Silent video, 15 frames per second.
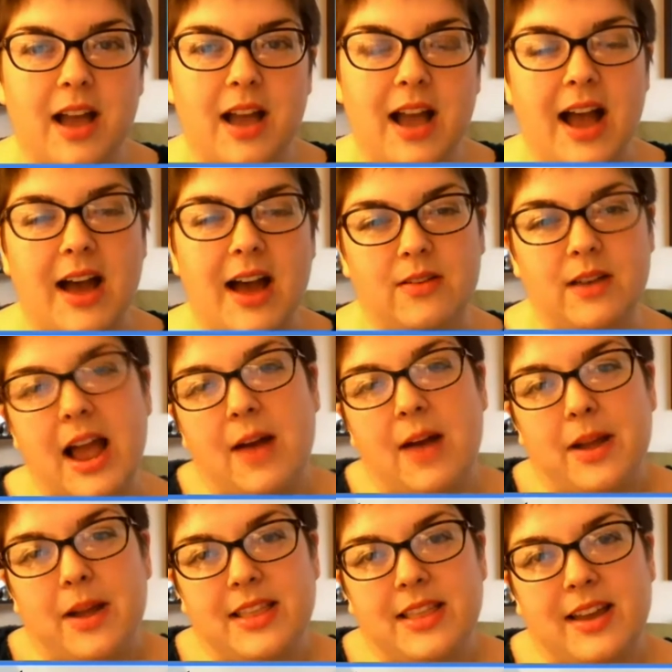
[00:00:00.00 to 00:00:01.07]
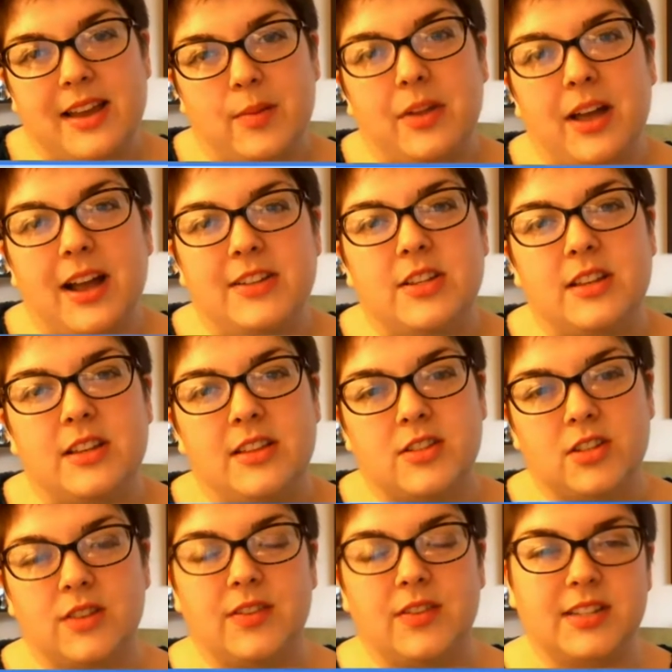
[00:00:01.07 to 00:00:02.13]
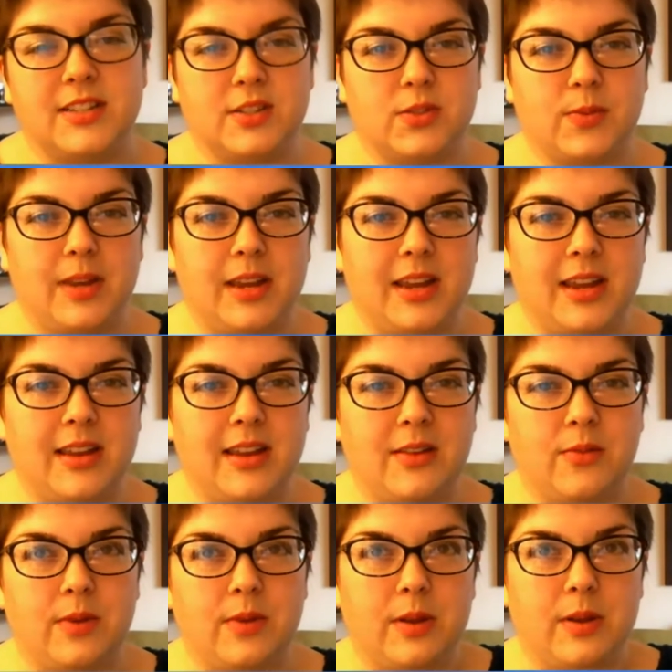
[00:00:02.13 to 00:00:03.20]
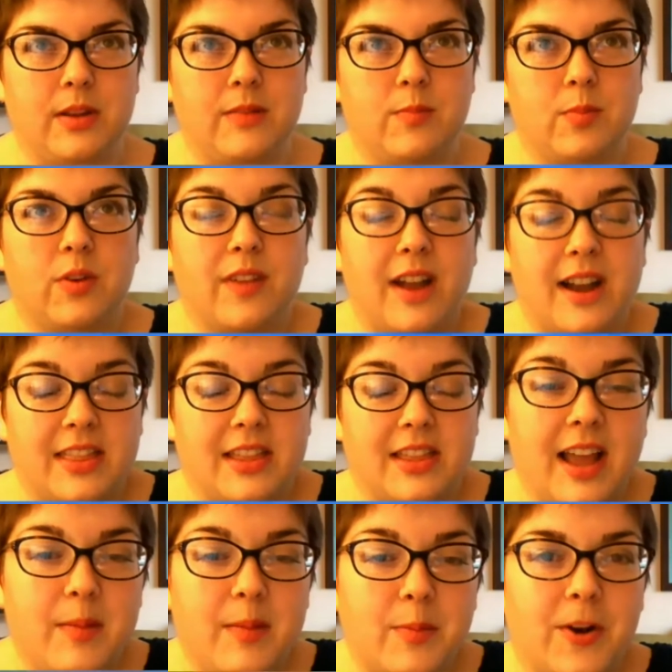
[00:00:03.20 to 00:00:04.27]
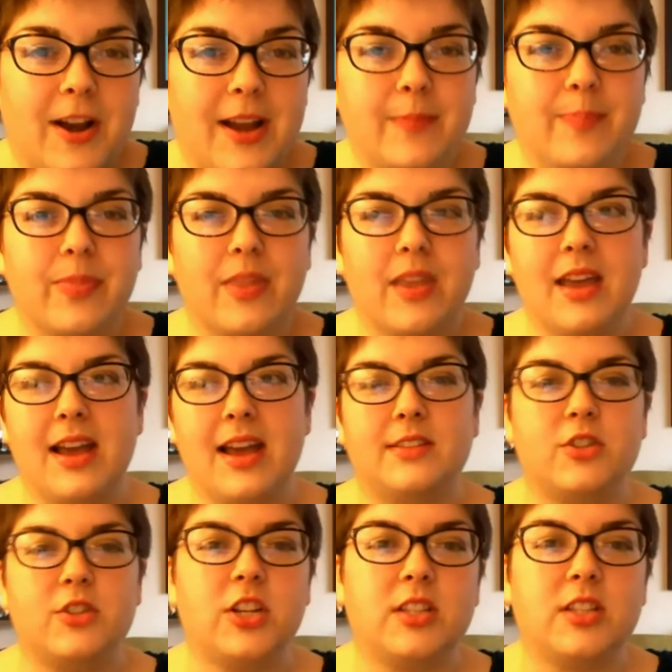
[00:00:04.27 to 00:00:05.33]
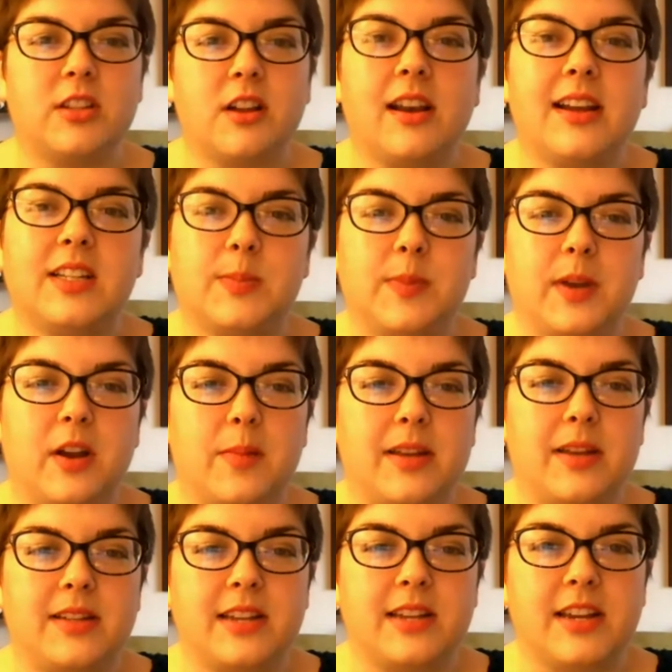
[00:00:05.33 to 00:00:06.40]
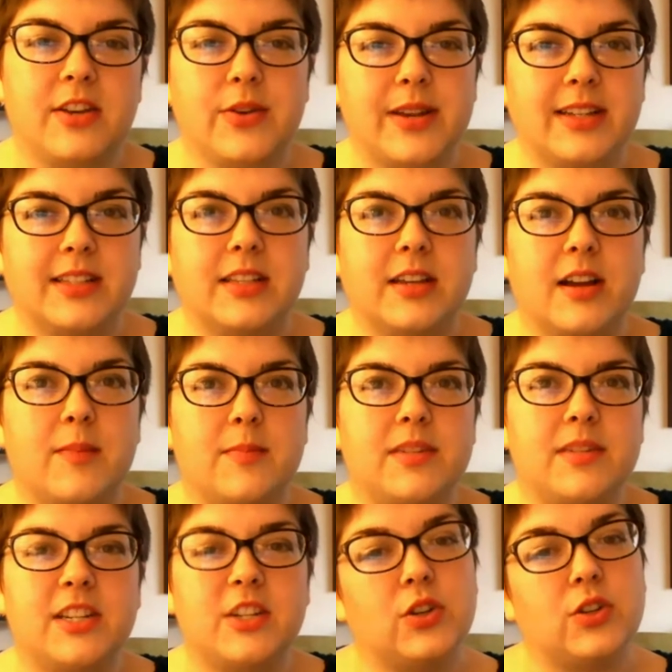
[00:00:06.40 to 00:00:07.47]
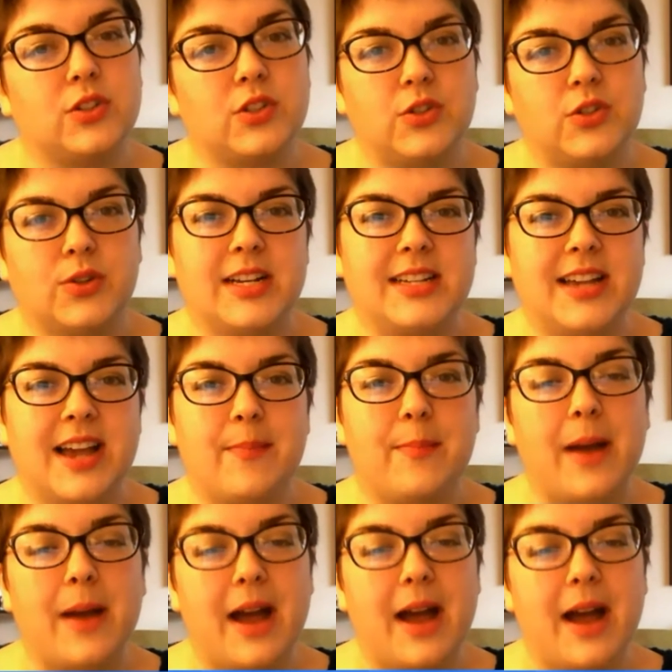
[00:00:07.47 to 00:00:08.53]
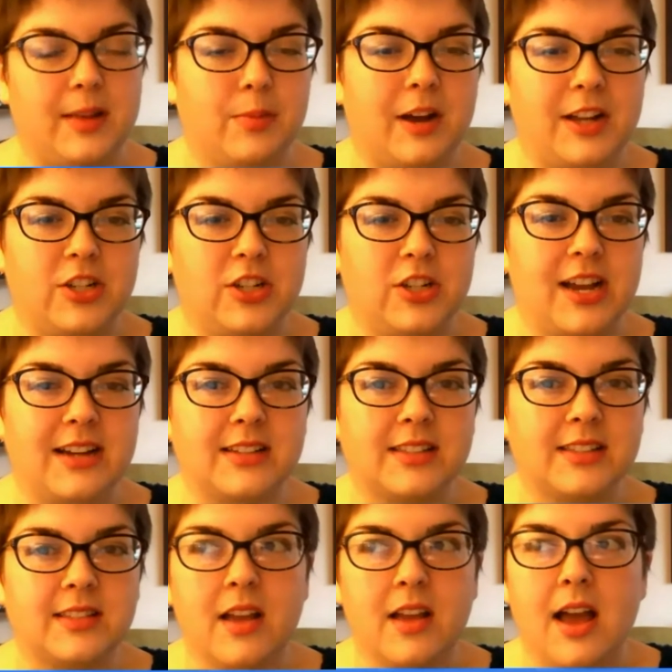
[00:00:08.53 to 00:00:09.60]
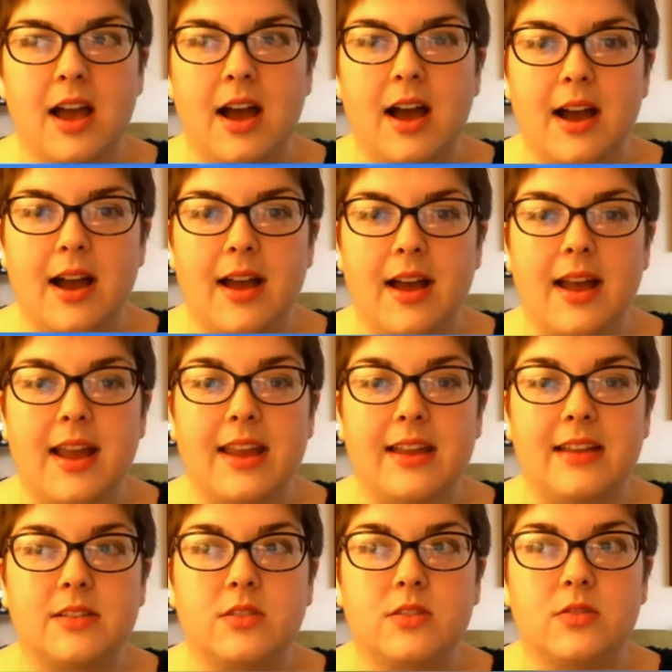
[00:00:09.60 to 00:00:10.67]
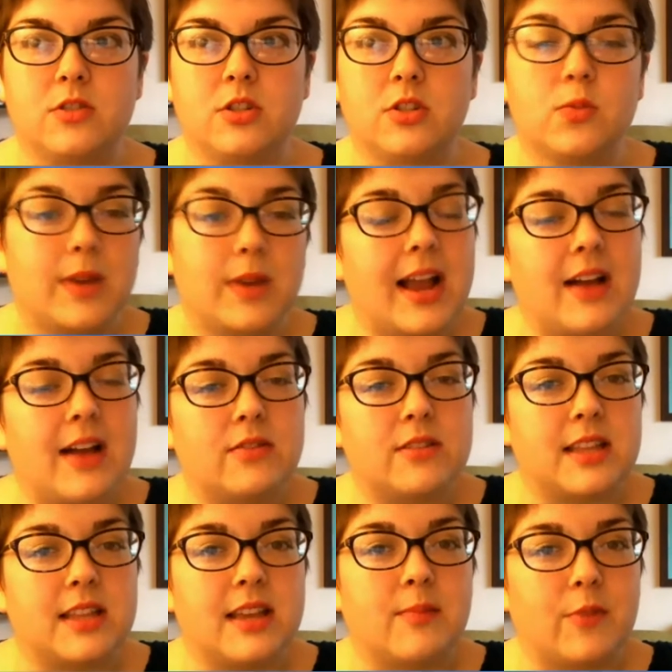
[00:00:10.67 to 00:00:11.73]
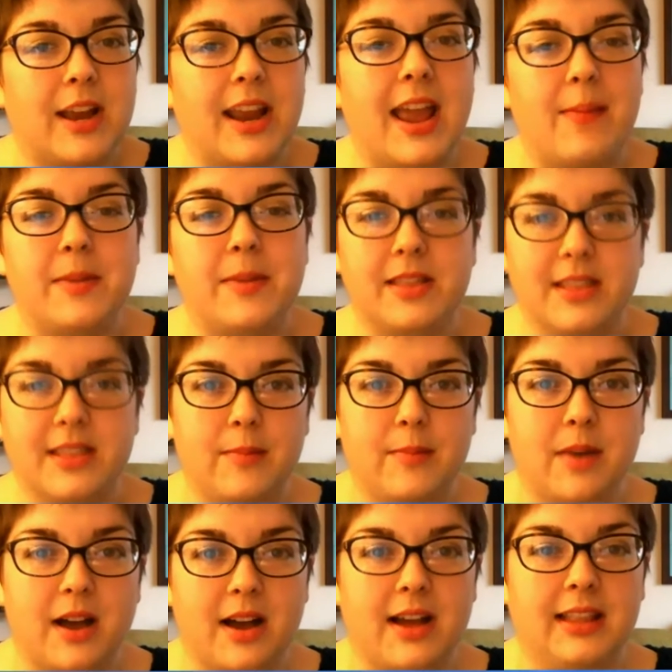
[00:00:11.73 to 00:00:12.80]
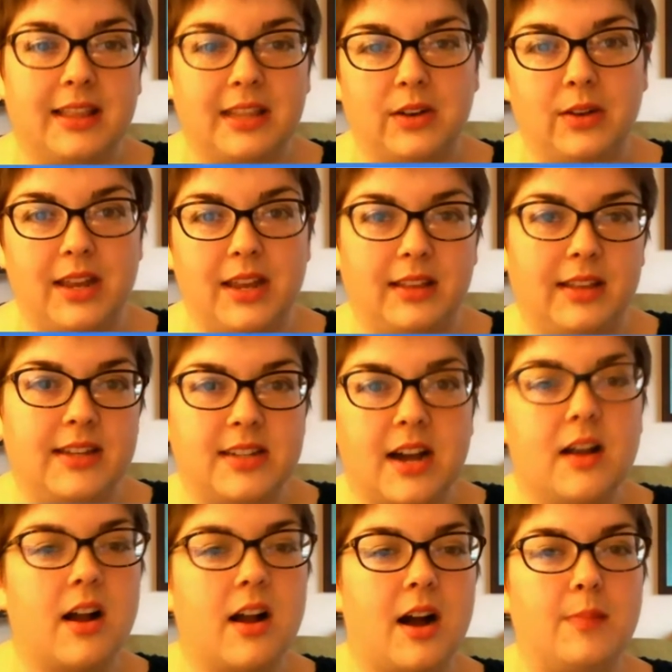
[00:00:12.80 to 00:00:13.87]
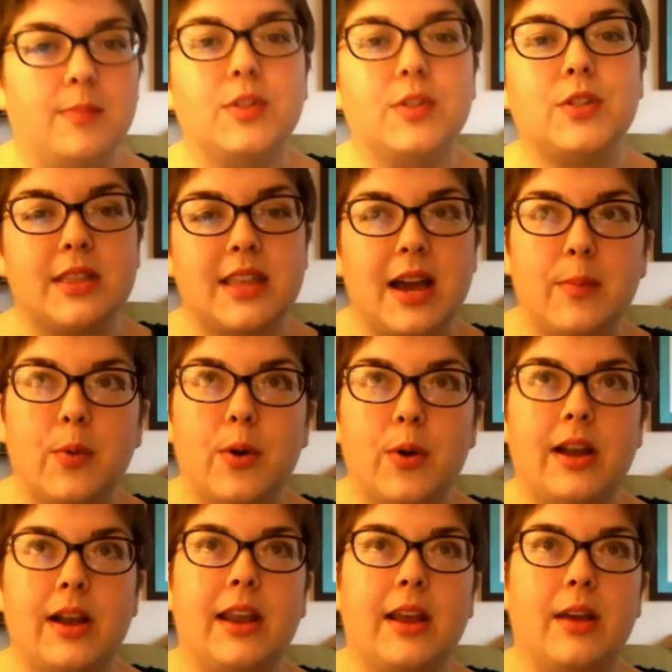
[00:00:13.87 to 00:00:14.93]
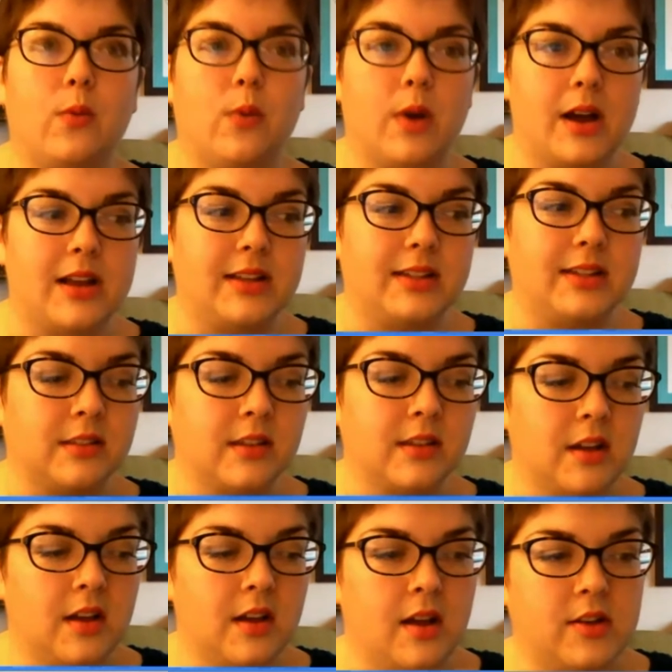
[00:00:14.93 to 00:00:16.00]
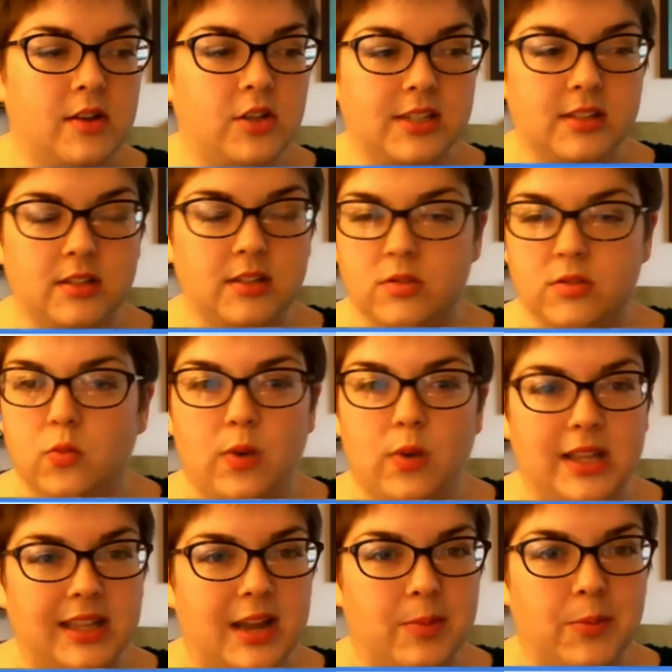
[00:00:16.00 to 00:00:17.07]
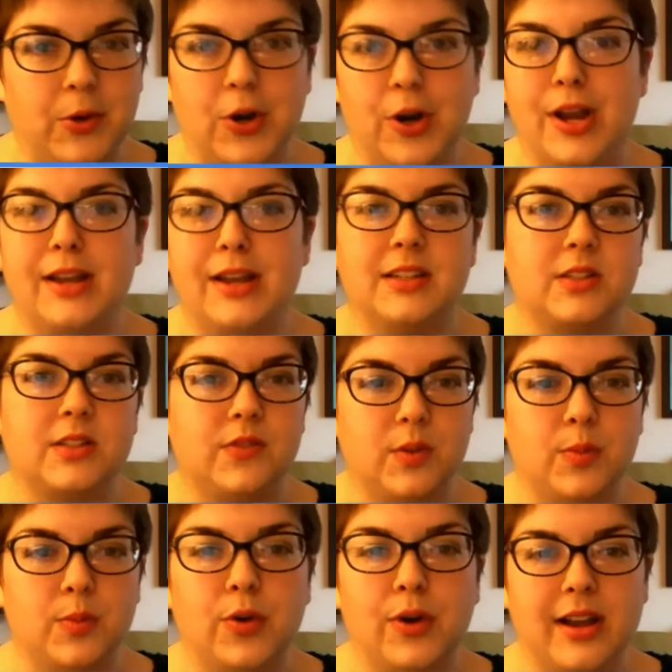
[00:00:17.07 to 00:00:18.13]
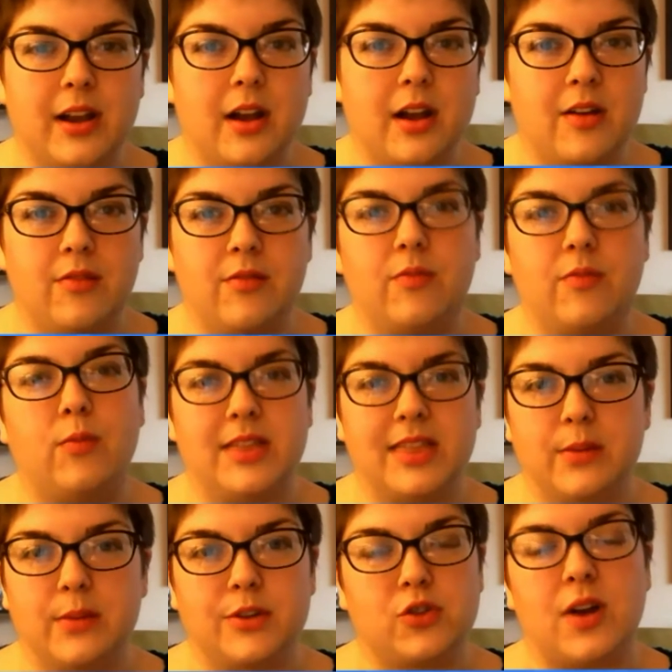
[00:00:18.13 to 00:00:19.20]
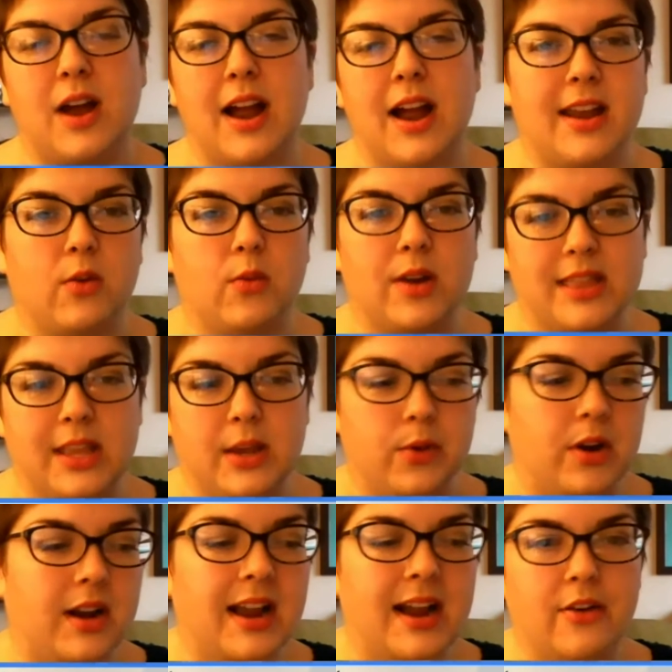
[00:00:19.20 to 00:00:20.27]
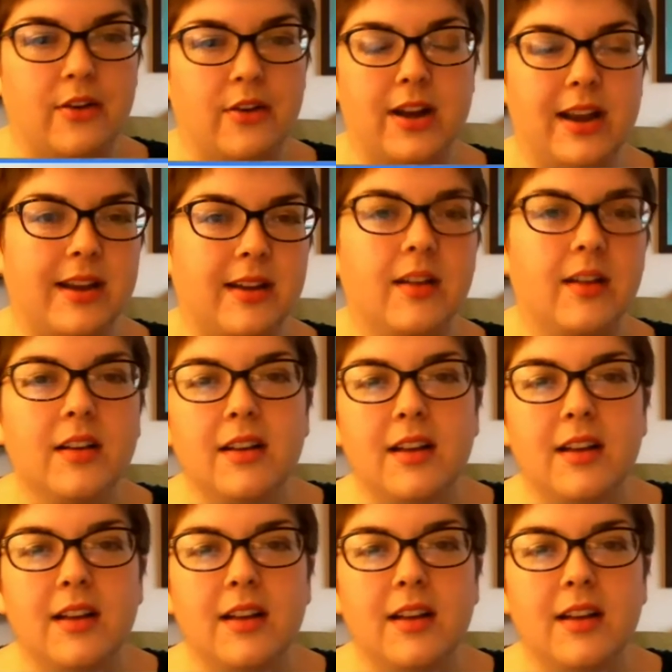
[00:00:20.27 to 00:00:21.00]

How might that apply to the services we provide at the library? And so she started experimenting, doing some digital storytime pilot projects, and just recounting them, recapping them on littleelit.com. So at that point, it was just one librarian's viewpoint of what they were trying, what they were encountering,